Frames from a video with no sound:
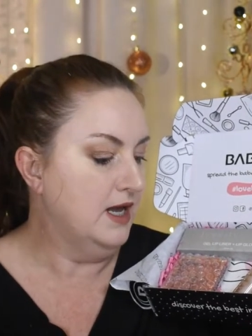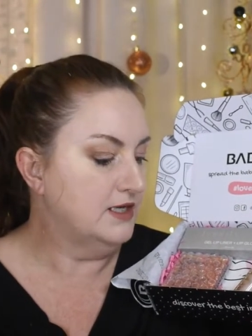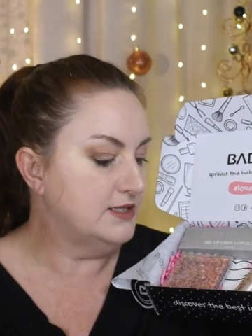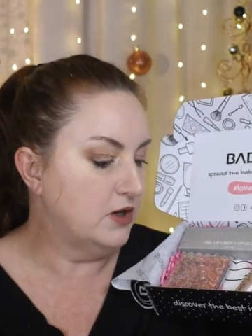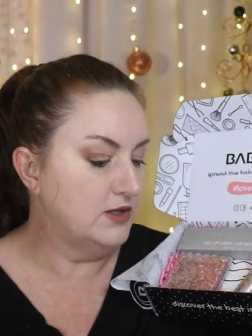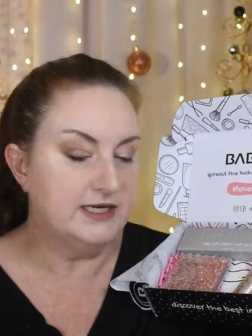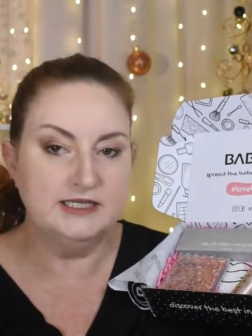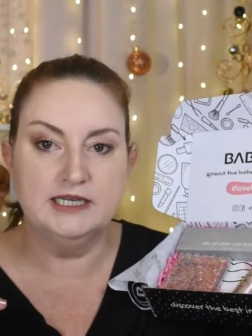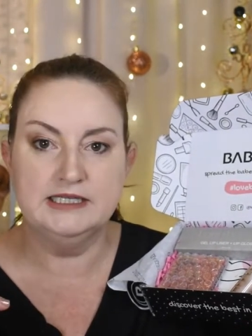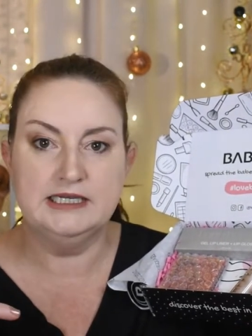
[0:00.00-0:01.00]
So let's
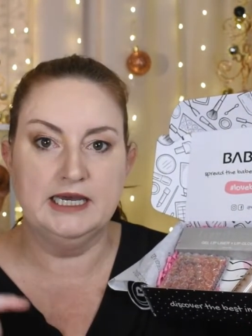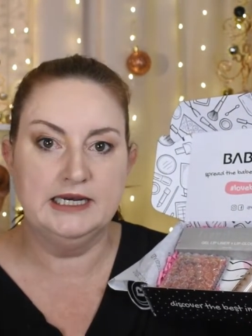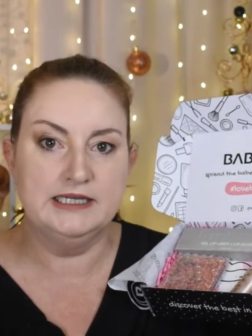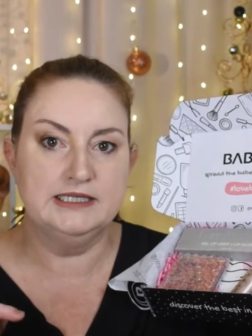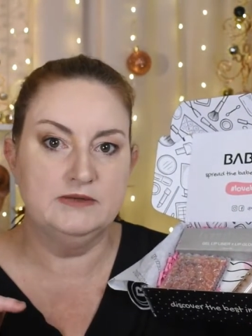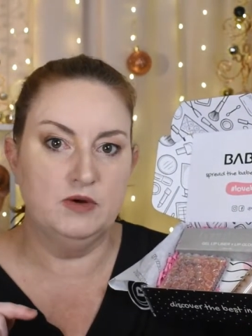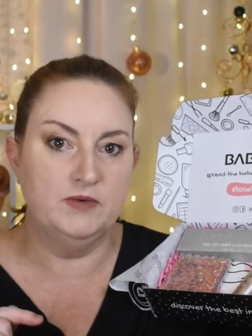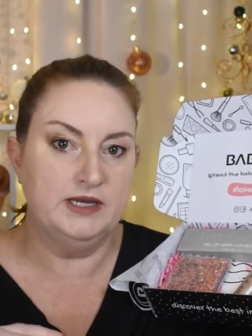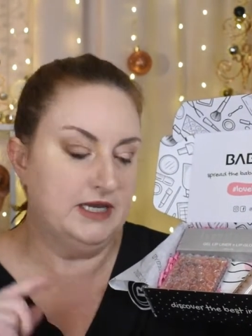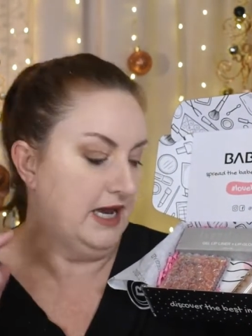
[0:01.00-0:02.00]
get started, let's see what
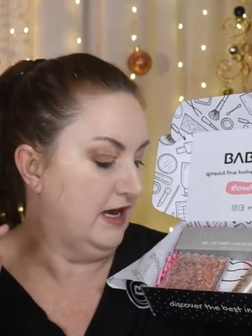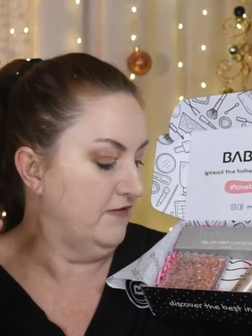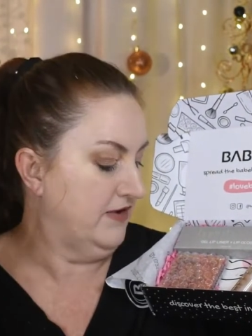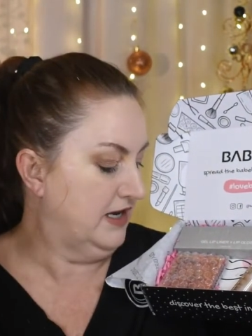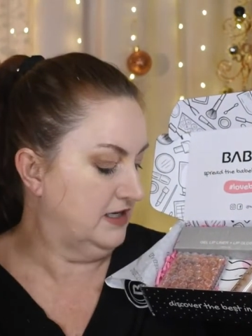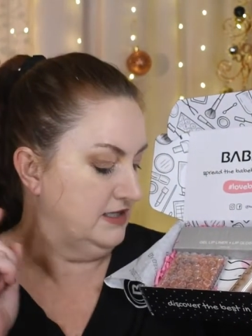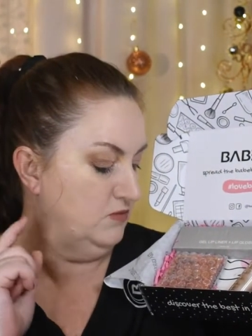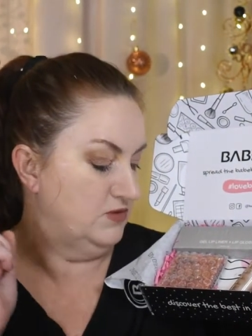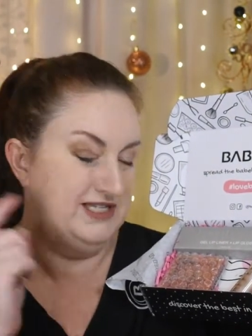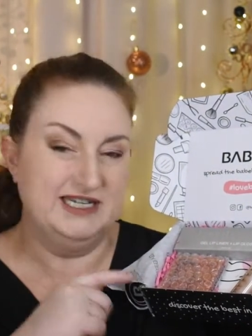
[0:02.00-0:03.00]
we have, and
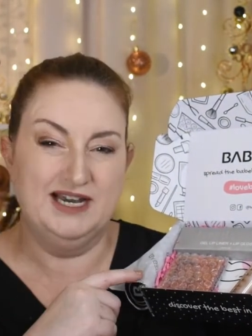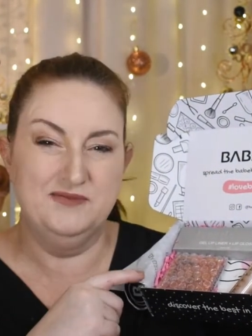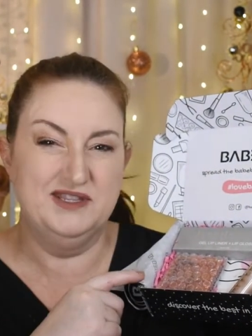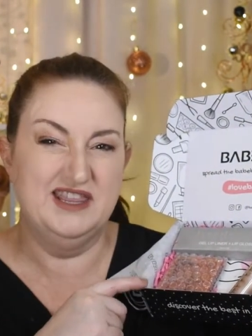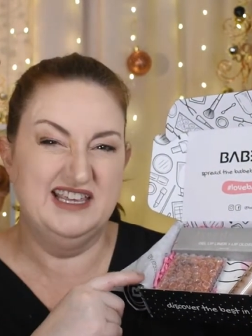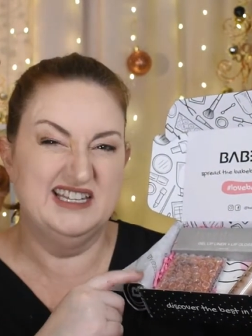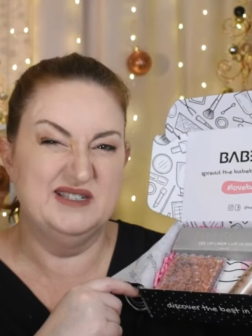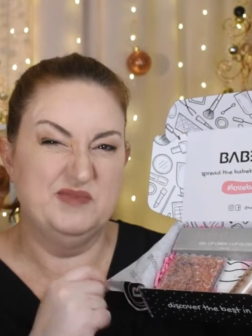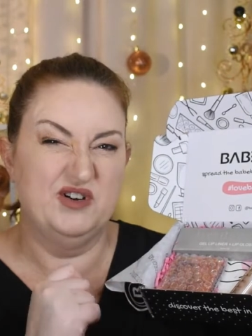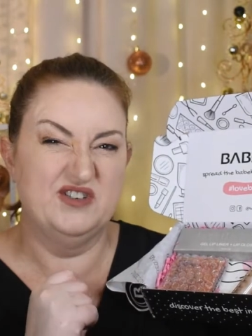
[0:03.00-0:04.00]
we'll start with the thing that's
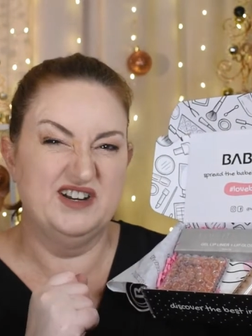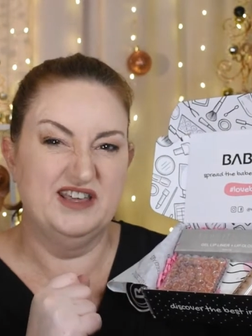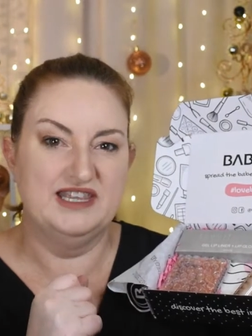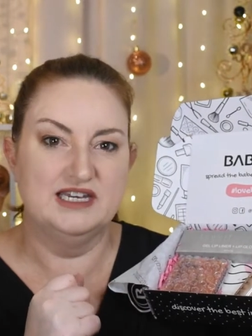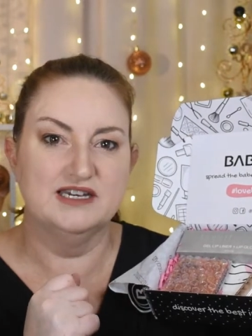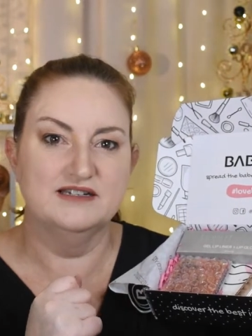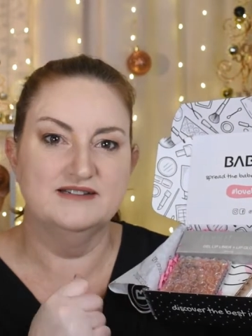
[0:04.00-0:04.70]
broken, I think.